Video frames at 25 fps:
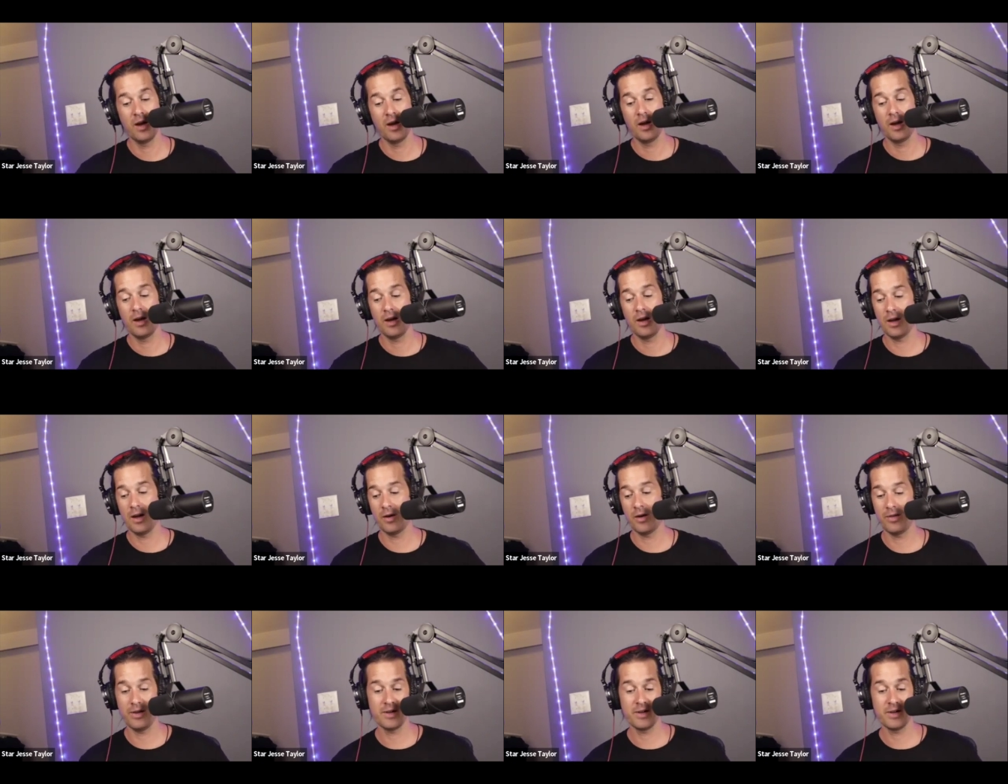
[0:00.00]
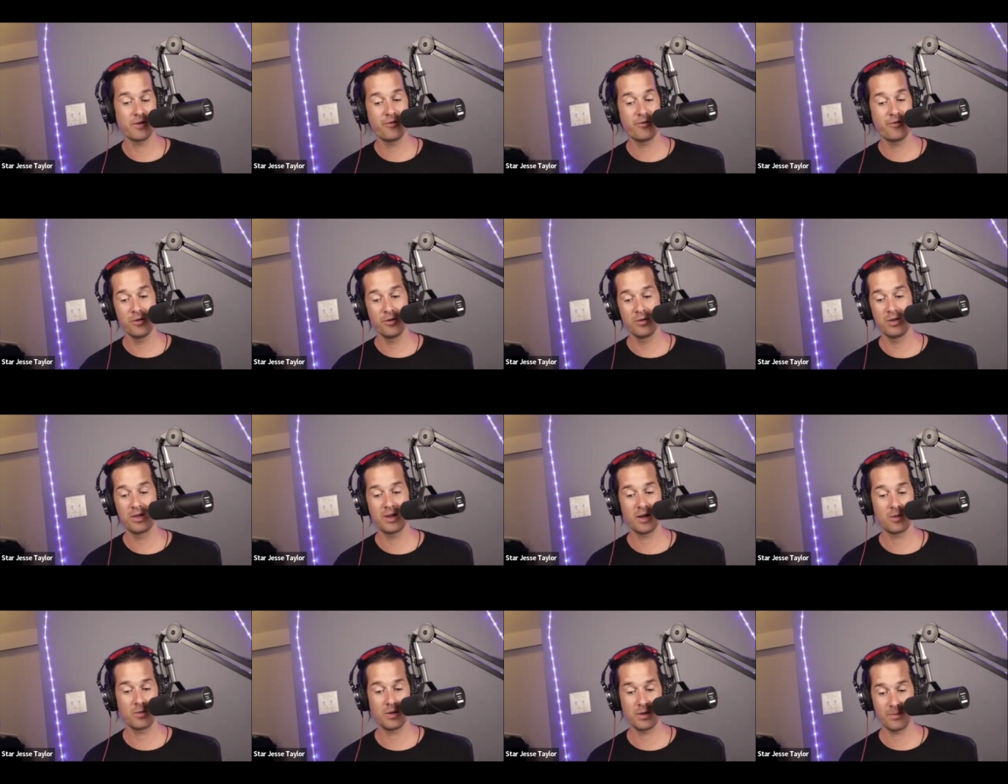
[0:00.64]
Now, there's a few
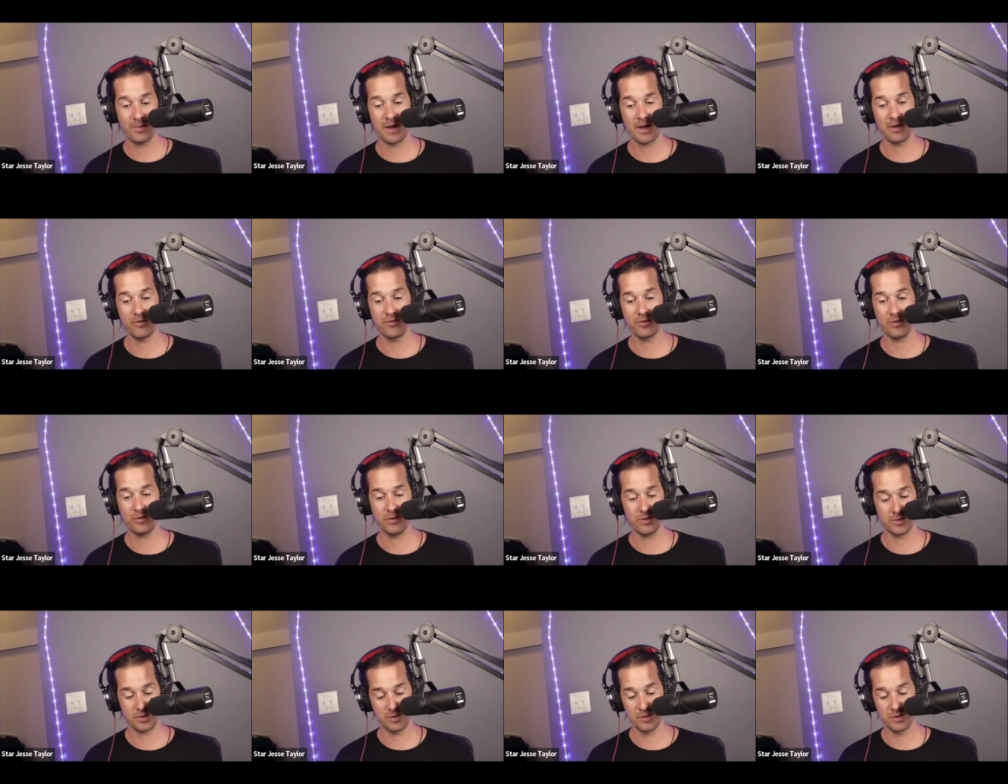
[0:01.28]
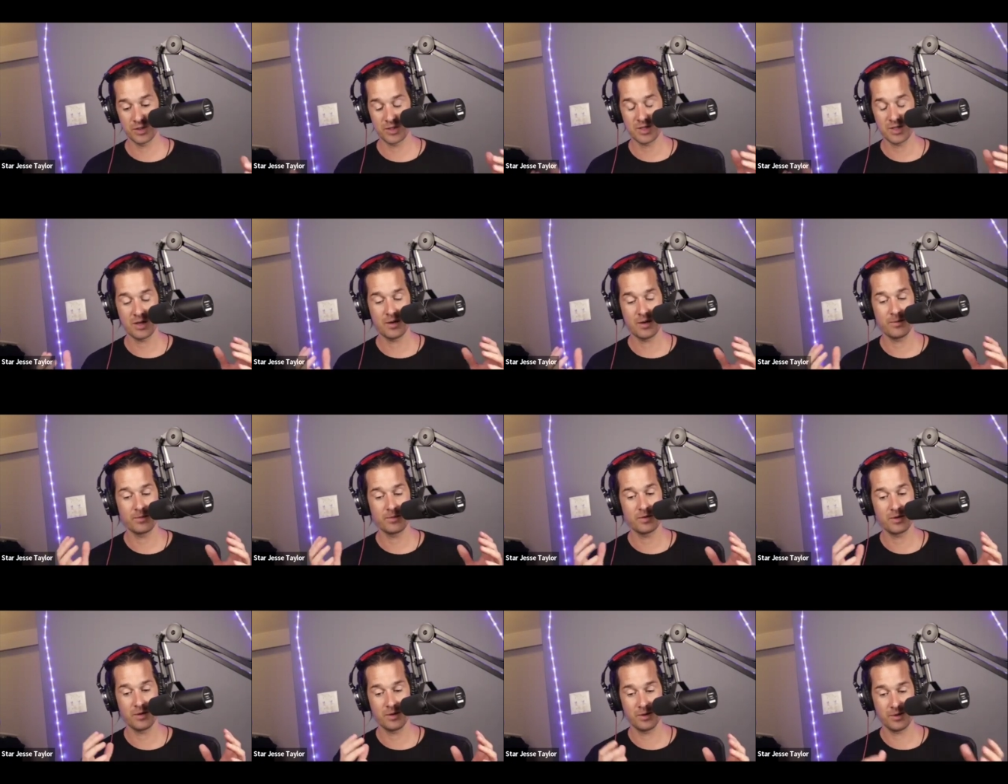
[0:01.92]
things with mindfulness. You just come
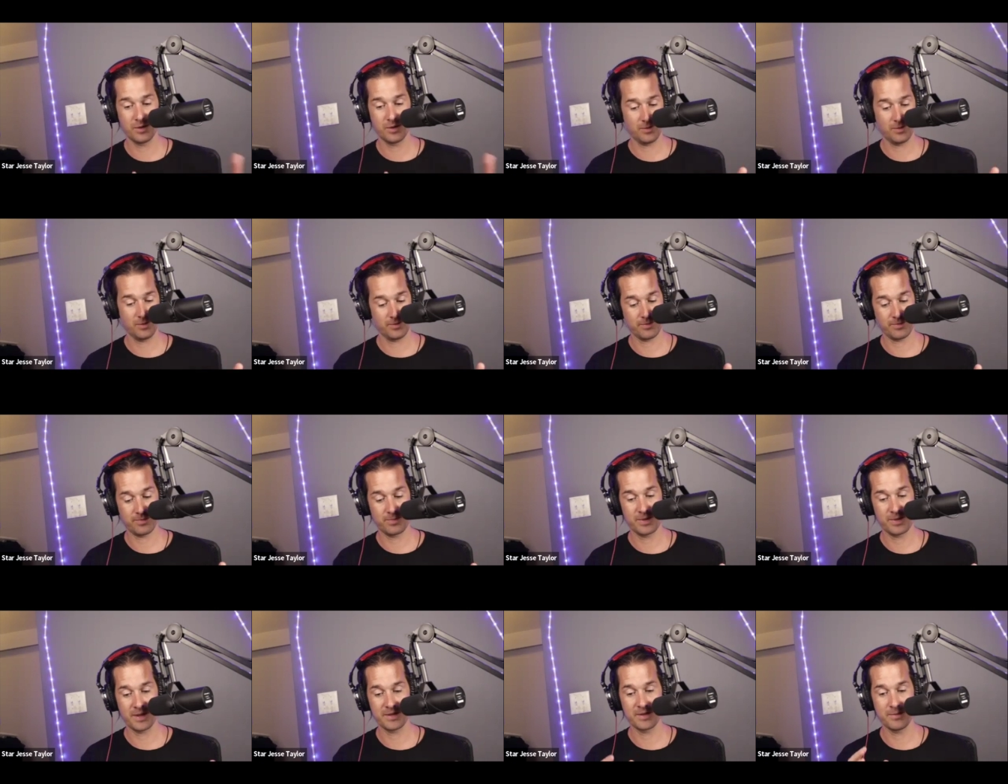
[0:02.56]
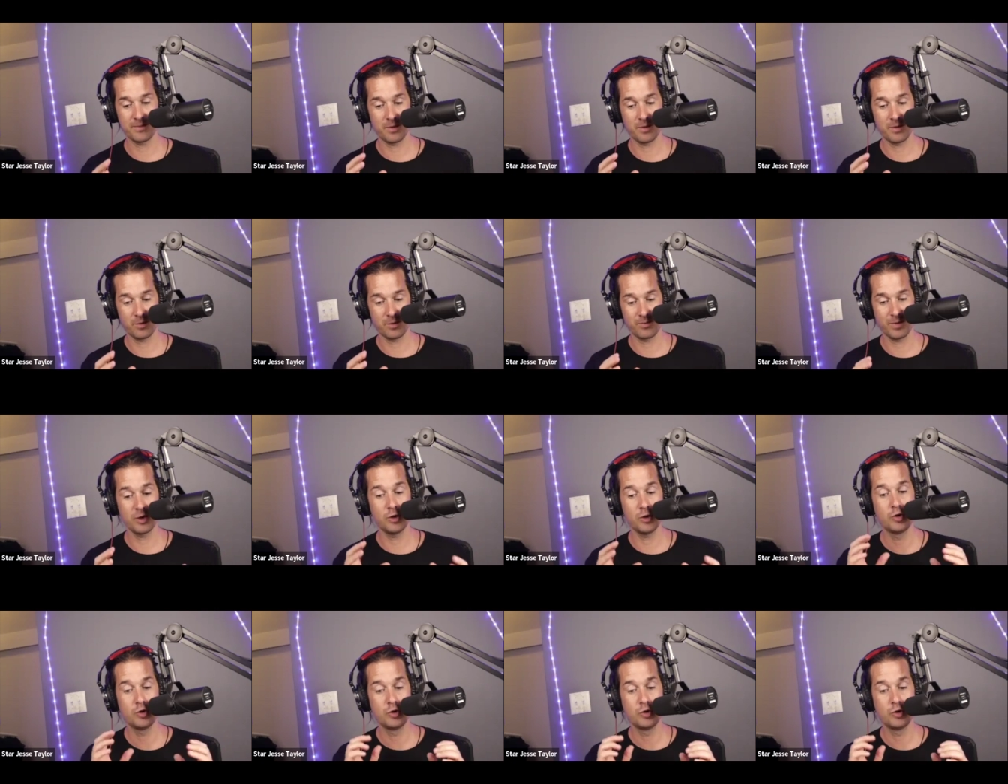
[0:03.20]
to the present moment.